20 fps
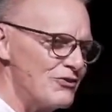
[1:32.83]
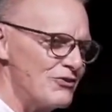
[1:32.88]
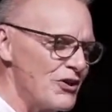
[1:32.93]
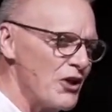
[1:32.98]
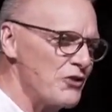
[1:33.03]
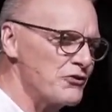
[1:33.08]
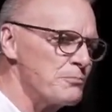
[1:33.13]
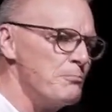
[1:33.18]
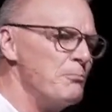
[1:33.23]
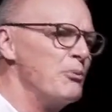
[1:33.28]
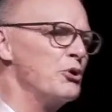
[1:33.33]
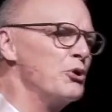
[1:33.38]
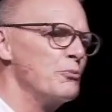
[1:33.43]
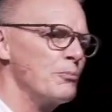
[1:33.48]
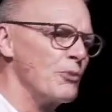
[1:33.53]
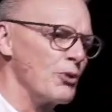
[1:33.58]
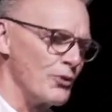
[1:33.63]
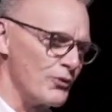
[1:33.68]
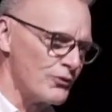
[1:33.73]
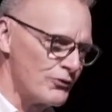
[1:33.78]
just
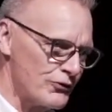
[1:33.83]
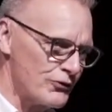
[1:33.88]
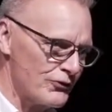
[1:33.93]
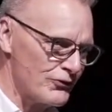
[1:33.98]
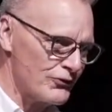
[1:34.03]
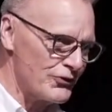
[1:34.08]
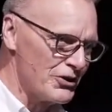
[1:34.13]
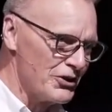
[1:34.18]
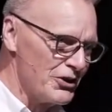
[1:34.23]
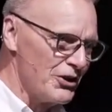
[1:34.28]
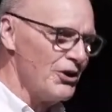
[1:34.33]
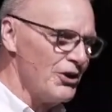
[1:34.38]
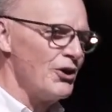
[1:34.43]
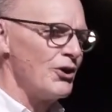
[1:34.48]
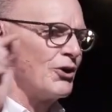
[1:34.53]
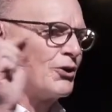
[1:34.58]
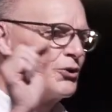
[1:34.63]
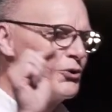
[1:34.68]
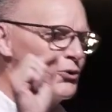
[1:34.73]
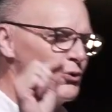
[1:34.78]
boomers
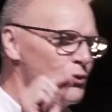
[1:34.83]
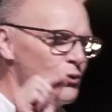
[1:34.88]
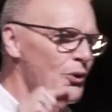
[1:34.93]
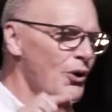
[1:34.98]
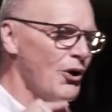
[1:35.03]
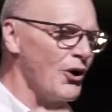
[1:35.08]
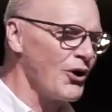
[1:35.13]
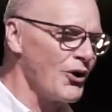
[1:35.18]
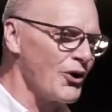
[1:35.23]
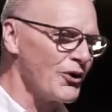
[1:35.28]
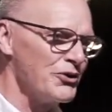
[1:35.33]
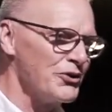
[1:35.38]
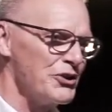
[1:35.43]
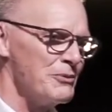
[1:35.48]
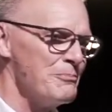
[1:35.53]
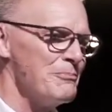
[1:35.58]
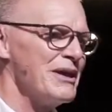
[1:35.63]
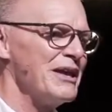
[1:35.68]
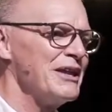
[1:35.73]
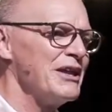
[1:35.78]
who are
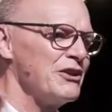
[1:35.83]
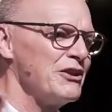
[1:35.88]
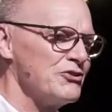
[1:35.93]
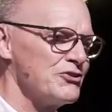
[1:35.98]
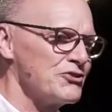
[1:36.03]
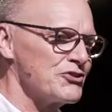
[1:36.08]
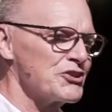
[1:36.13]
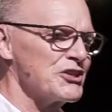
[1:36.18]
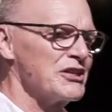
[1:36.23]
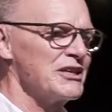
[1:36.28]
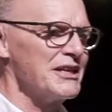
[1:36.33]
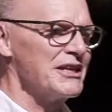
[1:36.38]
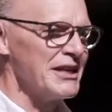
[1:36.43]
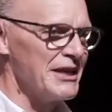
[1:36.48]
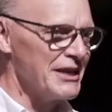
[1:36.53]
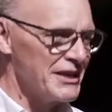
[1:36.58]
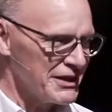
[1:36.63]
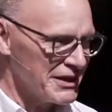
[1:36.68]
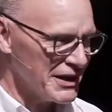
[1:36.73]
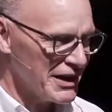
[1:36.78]
diminished
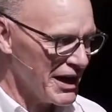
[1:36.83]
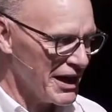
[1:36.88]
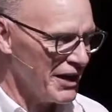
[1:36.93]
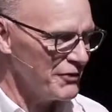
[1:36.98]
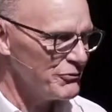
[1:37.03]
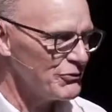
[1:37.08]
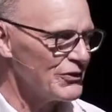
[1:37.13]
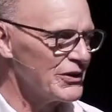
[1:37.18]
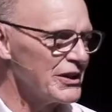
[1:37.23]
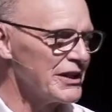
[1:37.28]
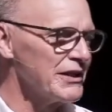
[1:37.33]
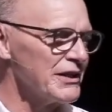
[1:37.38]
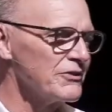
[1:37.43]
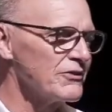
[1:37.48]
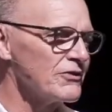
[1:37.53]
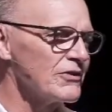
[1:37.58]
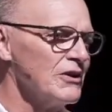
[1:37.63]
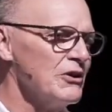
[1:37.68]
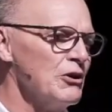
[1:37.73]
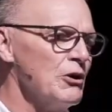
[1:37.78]
in
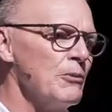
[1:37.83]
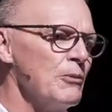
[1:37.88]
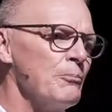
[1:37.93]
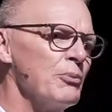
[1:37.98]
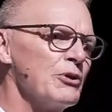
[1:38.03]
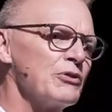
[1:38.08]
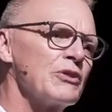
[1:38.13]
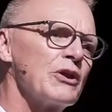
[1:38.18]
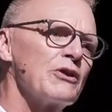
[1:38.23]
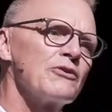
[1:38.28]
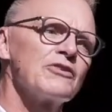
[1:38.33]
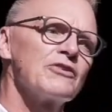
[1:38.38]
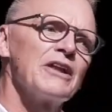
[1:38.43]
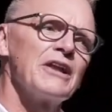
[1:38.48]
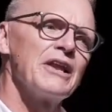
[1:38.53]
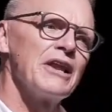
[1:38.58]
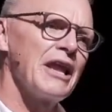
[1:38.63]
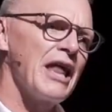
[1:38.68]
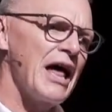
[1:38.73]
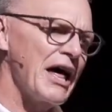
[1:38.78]
confidence, but there's a
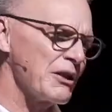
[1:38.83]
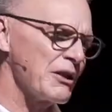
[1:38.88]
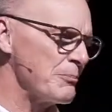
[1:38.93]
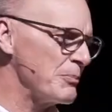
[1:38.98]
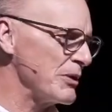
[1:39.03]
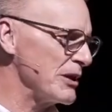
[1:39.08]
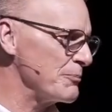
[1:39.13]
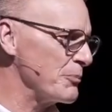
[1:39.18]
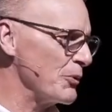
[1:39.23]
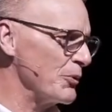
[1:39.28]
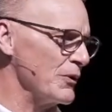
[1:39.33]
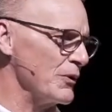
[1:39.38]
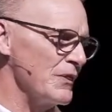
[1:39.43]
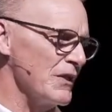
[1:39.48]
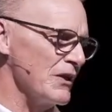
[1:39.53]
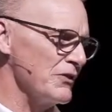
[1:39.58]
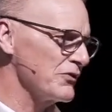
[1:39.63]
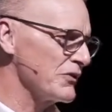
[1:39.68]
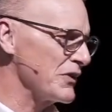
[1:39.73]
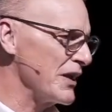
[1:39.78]
lot of people in
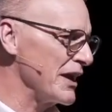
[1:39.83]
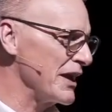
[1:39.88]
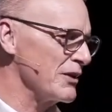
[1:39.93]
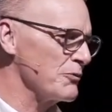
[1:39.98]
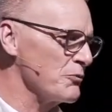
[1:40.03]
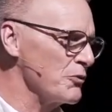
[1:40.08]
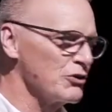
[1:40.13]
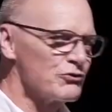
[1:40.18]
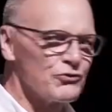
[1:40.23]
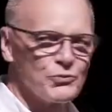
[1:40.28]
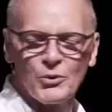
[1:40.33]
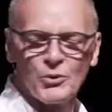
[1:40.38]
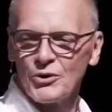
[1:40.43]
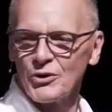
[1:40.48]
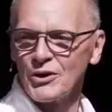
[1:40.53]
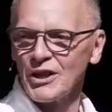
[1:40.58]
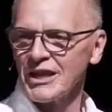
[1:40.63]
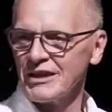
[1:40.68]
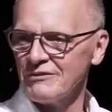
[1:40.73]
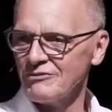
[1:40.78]
this day in which we're
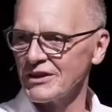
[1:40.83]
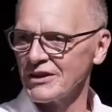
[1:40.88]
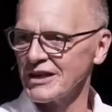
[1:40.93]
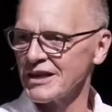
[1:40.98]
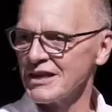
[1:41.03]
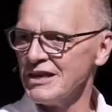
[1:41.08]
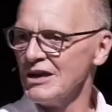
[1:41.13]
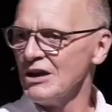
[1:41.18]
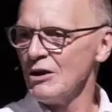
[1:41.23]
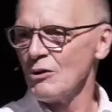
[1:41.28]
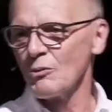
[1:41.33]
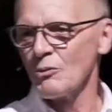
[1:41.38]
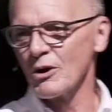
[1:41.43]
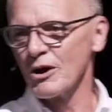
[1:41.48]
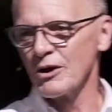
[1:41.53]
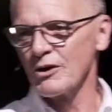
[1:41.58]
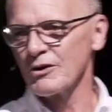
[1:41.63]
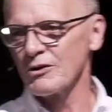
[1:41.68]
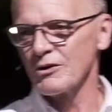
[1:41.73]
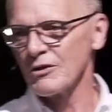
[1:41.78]
living
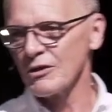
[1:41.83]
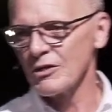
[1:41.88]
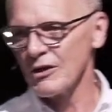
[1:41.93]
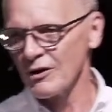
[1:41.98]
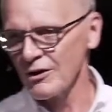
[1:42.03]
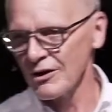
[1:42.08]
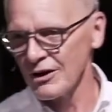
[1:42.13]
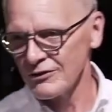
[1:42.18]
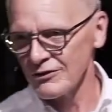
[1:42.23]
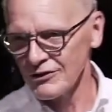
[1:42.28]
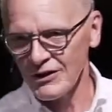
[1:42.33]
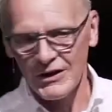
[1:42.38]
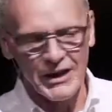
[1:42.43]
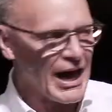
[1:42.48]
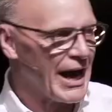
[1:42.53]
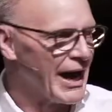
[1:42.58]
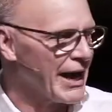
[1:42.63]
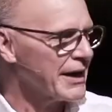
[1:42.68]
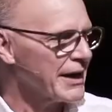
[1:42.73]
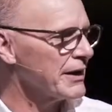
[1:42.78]
where there is a
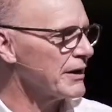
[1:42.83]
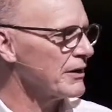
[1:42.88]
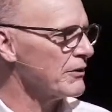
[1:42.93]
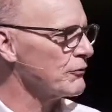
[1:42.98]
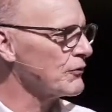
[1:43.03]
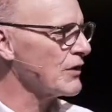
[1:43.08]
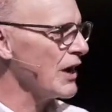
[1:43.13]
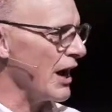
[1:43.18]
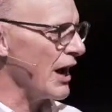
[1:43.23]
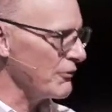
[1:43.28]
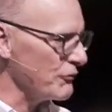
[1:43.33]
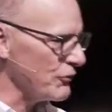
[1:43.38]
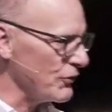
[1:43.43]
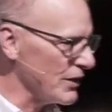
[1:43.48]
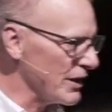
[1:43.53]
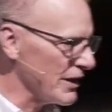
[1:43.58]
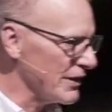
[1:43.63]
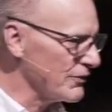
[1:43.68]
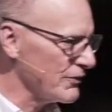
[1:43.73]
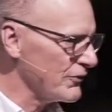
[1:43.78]
lack of
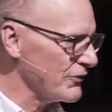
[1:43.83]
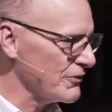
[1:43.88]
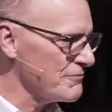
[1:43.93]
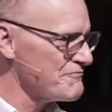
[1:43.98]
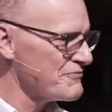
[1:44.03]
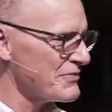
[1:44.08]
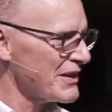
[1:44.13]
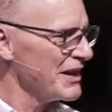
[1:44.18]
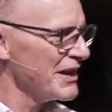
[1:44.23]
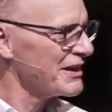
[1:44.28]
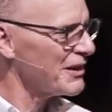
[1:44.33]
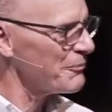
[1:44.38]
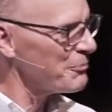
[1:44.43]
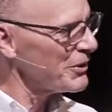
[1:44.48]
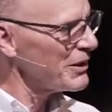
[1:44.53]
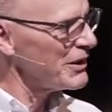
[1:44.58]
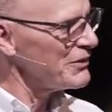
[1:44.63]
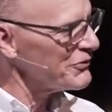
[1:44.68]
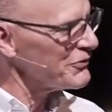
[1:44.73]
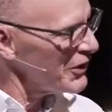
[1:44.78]
confidence. Now,
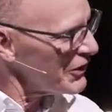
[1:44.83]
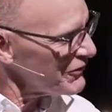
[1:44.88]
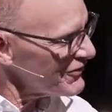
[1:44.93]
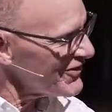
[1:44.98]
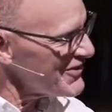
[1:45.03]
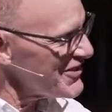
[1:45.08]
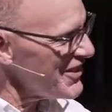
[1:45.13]
please, let's